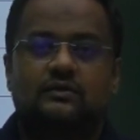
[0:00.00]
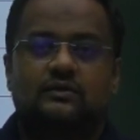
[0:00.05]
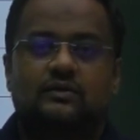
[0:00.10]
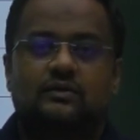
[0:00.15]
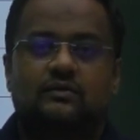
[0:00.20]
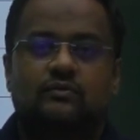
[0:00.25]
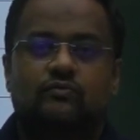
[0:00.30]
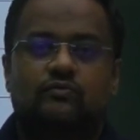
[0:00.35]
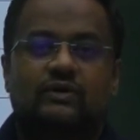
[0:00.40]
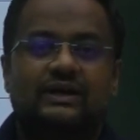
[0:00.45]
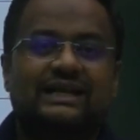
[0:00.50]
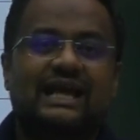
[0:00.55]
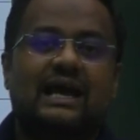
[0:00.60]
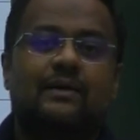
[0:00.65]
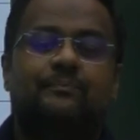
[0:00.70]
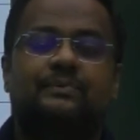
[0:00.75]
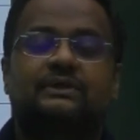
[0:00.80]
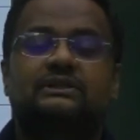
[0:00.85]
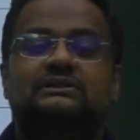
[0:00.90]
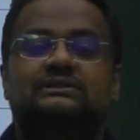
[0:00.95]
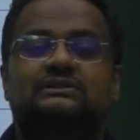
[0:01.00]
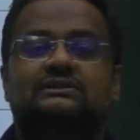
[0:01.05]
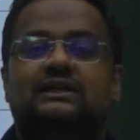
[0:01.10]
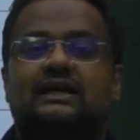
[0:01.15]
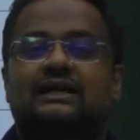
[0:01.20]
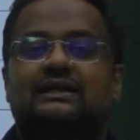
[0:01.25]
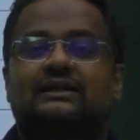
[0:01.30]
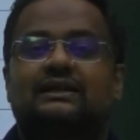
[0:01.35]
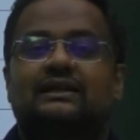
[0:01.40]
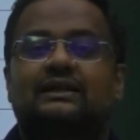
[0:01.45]
what happens
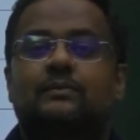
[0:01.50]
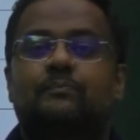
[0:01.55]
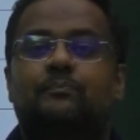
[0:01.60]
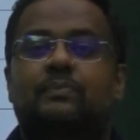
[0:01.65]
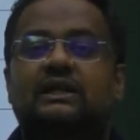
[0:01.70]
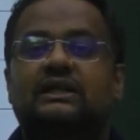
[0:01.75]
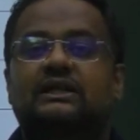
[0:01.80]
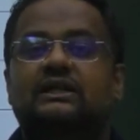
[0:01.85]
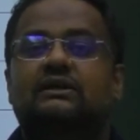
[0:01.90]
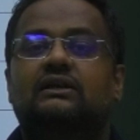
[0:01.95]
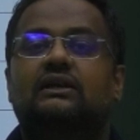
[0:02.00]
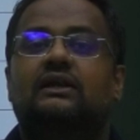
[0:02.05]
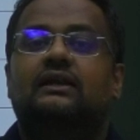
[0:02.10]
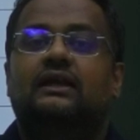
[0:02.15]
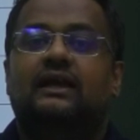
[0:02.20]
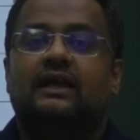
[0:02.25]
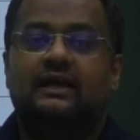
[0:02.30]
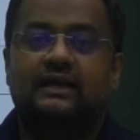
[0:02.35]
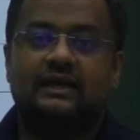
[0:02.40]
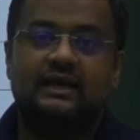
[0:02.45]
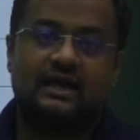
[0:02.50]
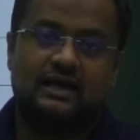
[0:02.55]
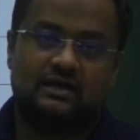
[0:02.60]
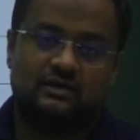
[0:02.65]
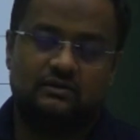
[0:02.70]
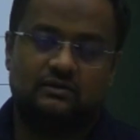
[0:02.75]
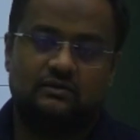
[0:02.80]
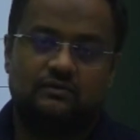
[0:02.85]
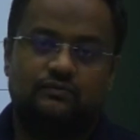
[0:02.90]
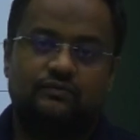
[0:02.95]
that in a particular area
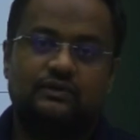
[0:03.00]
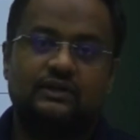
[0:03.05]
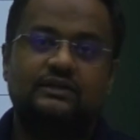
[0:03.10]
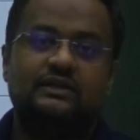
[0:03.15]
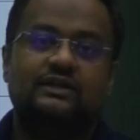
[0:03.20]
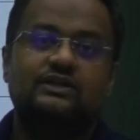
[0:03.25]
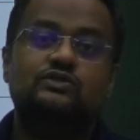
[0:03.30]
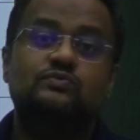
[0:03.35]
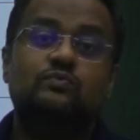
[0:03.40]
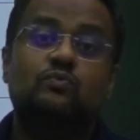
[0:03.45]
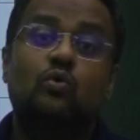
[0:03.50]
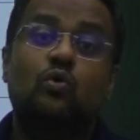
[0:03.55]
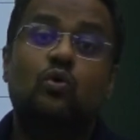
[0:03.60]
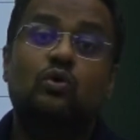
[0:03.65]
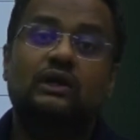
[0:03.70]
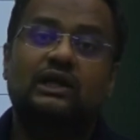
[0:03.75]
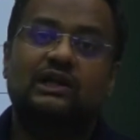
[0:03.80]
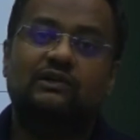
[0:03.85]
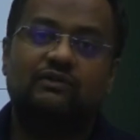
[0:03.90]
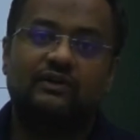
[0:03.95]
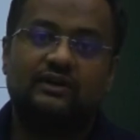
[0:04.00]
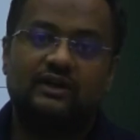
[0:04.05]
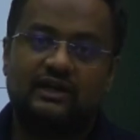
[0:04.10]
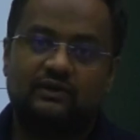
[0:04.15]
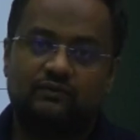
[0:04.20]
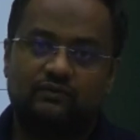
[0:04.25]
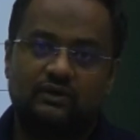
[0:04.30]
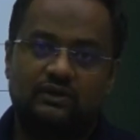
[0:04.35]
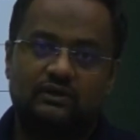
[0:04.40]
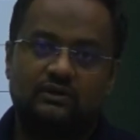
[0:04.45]
where there is more railway
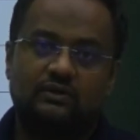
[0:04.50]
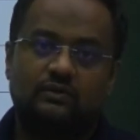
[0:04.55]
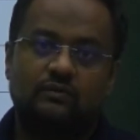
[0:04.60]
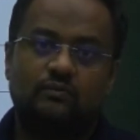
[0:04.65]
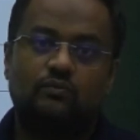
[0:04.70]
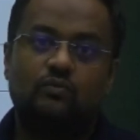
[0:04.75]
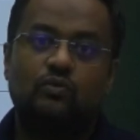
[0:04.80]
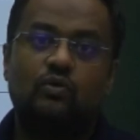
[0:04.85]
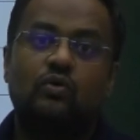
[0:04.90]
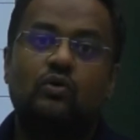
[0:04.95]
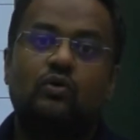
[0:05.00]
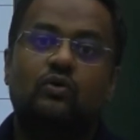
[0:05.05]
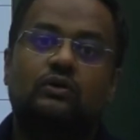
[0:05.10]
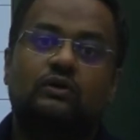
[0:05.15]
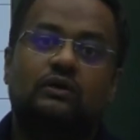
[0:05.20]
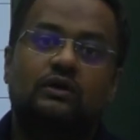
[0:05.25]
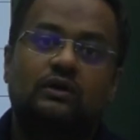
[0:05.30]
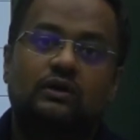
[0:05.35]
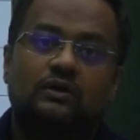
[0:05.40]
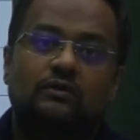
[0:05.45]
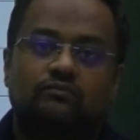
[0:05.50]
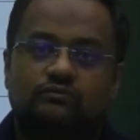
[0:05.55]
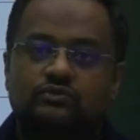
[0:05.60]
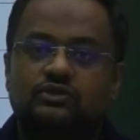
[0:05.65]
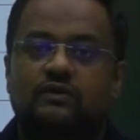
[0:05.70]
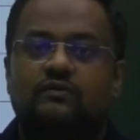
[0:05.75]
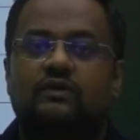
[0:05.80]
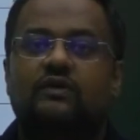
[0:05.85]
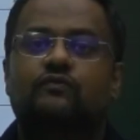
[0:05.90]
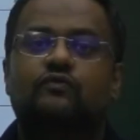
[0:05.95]
network, more so
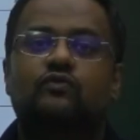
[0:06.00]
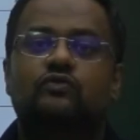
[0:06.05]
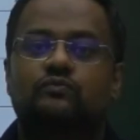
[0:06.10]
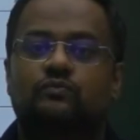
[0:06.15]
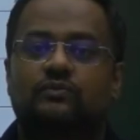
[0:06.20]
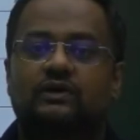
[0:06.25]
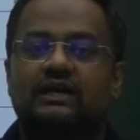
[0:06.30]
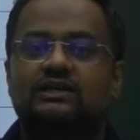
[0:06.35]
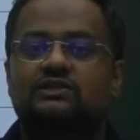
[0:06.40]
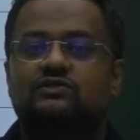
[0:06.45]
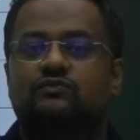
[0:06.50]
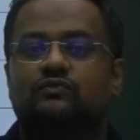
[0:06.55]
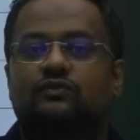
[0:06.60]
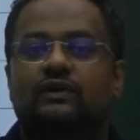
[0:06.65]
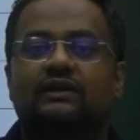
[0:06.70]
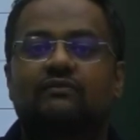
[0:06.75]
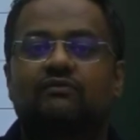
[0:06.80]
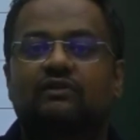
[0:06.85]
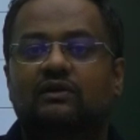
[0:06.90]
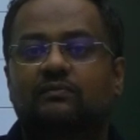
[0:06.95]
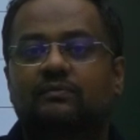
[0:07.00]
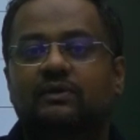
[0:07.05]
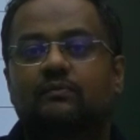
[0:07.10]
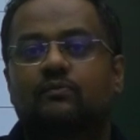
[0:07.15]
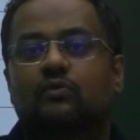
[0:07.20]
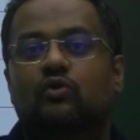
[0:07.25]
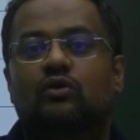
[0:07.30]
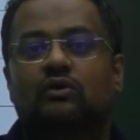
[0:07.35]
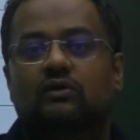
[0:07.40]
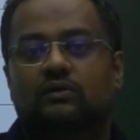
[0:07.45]
of course, guys, where will be
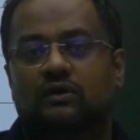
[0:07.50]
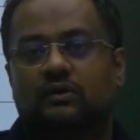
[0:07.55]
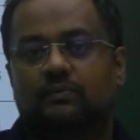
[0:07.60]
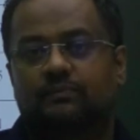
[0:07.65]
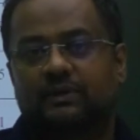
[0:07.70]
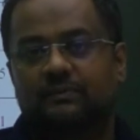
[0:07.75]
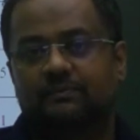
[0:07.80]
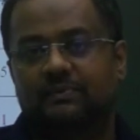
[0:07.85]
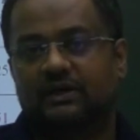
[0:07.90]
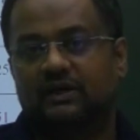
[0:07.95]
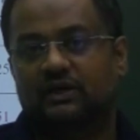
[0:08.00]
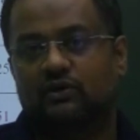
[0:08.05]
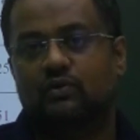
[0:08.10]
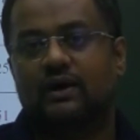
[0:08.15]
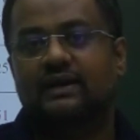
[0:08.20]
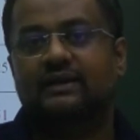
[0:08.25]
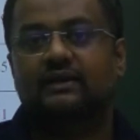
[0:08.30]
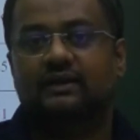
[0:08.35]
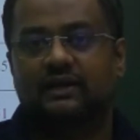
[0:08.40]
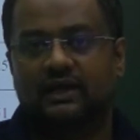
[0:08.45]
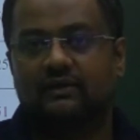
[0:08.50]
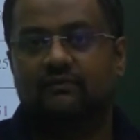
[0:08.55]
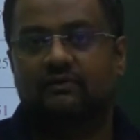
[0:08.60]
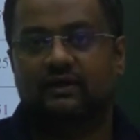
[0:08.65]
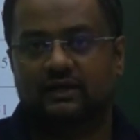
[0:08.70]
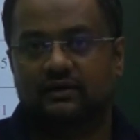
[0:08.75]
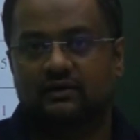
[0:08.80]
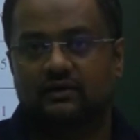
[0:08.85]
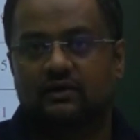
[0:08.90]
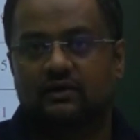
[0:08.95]
more uh, people required in railway?
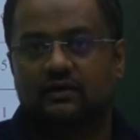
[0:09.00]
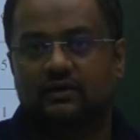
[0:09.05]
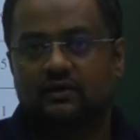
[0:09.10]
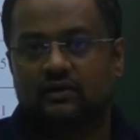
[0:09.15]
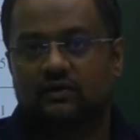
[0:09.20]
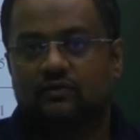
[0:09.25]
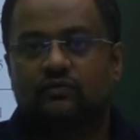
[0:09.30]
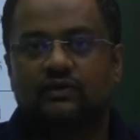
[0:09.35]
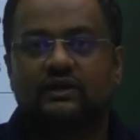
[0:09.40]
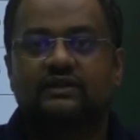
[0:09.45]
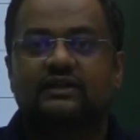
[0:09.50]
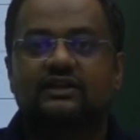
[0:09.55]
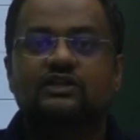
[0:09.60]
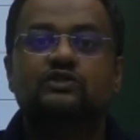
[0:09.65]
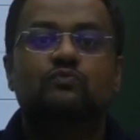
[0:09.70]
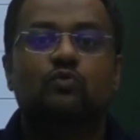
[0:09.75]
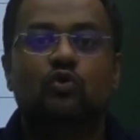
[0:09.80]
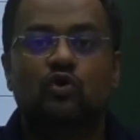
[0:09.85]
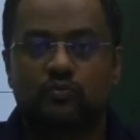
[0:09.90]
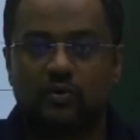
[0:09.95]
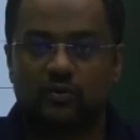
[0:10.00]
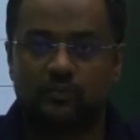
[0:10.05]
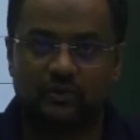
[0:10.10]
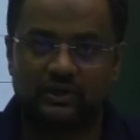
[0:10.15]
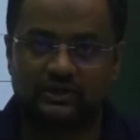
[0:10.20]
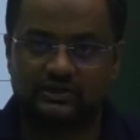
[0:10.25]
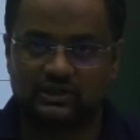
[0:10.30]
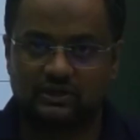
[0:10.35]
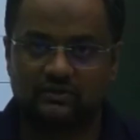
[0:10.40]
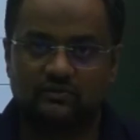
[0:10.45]
Where there is more
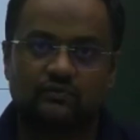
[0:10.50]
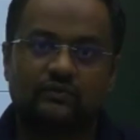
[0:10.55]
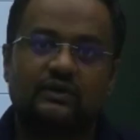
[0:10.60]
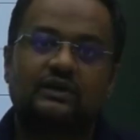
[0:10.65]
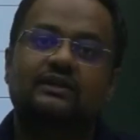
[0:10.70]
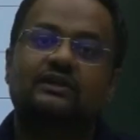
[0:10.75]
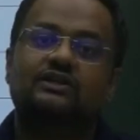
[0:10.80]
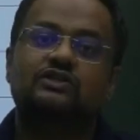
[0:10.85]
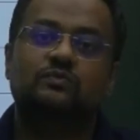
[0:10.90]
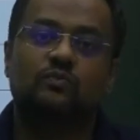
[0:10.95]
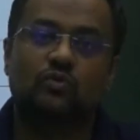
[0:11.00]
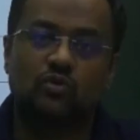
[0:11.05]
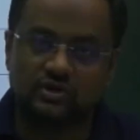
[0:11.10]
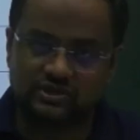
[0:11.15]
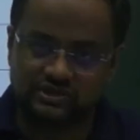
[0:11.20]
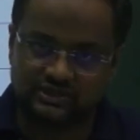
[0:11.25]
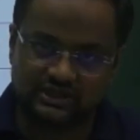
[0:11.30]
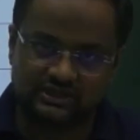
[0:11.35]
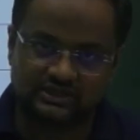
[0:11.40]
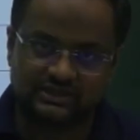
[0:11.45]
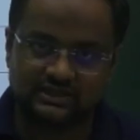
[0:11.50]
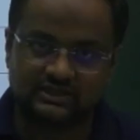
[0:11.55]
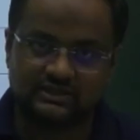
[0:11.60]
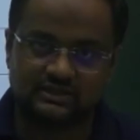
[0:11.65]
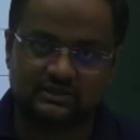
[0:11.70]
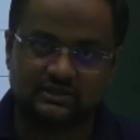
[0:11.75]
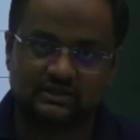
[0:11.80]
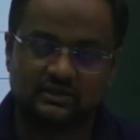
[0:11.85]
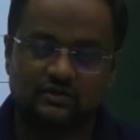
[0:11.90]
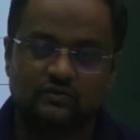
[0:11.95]
population, where there is more stations,
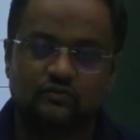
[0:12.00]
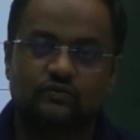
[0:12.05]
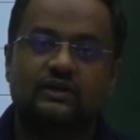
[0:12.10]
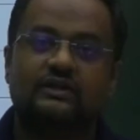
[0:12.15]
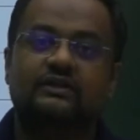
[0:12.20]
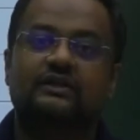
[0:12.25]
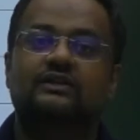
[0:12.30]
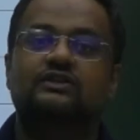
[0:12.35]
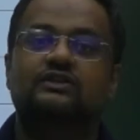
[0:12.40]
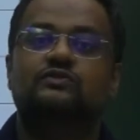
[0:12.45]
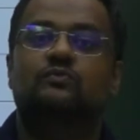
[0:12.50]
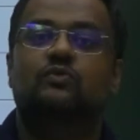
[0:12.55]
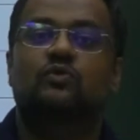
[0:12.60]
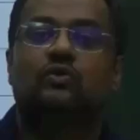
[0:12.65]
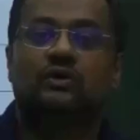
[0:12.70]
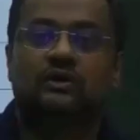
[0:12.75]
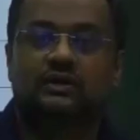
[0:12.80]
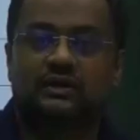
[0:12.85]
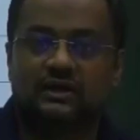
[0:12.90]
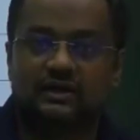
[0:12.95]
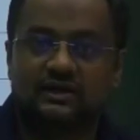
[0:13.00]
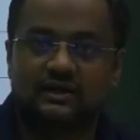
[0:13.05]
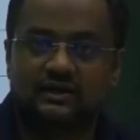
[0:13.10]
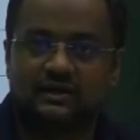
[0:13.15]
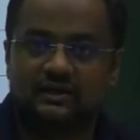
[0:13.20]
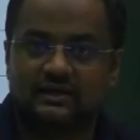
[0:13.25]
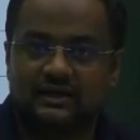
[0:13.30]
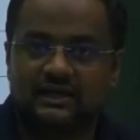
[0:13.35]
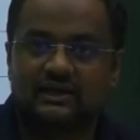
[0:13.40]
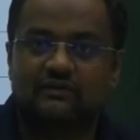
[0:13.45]
where there is more uh,
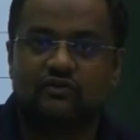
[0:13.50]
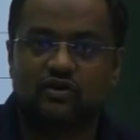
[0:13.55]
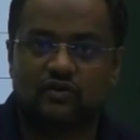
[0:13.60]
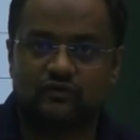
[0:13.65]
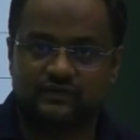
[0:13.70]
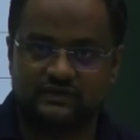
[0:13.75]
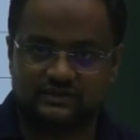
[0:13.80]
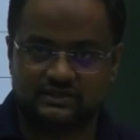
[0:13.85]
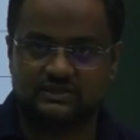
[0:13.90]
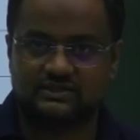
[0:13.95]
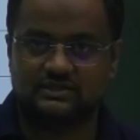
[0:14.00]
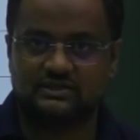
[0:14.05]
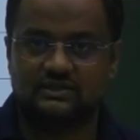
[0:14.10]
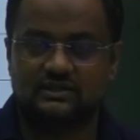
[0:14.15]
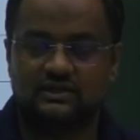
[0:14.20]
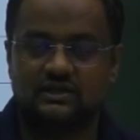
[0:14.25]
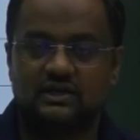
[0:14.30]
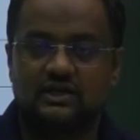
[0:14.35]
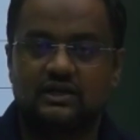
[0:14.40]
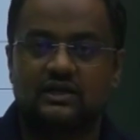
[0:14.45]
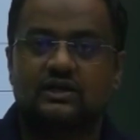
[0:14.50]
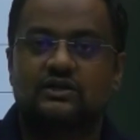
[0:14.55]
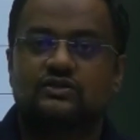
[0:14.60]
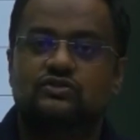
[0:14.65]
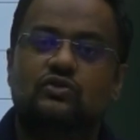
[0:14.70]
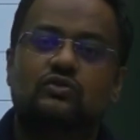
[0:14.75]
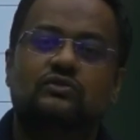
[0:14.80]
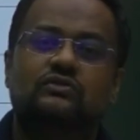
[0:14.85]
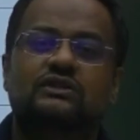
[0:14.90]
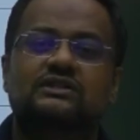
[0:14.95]
railway offices.
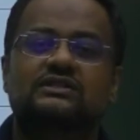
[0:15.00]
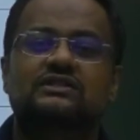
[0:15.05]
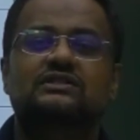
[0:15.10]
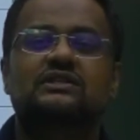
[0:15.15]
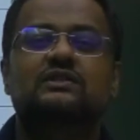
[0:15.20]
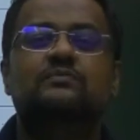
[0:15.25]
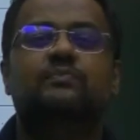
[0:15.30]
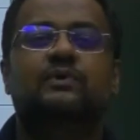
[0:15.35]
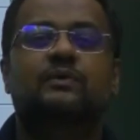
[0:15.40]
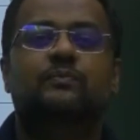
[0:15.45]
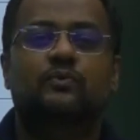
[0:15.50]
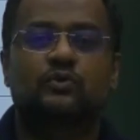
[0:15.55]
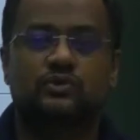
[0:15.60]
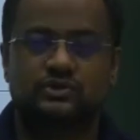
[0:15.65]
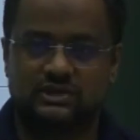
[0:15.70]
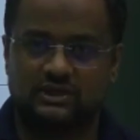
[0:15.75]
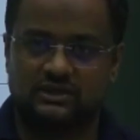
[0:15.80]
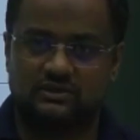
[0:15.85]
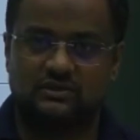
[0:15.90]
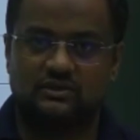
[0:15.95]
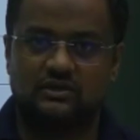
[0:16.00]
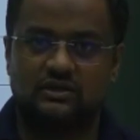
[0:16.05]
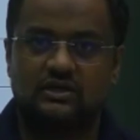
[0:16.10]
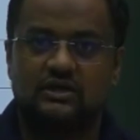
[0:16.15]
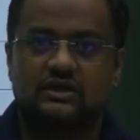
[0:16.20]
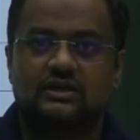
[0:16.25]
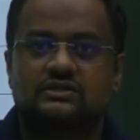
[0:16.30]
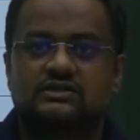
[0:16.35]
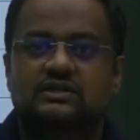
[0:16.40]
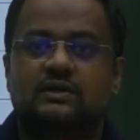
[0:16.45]
So this is in proportion.
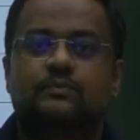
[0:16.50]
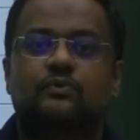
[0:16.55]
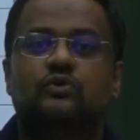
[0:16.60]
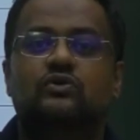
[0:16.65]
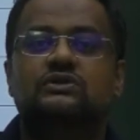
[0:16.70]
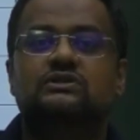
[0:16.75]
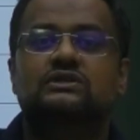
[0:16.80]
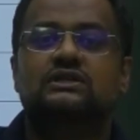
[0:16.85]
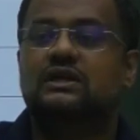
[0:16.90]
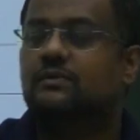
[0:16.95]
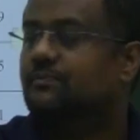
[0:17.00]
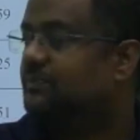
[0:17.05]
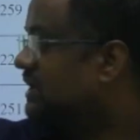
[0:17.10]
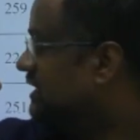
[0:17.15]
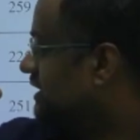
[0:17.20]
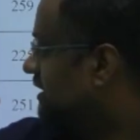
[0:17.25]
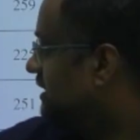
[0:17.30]
Suppose in a particular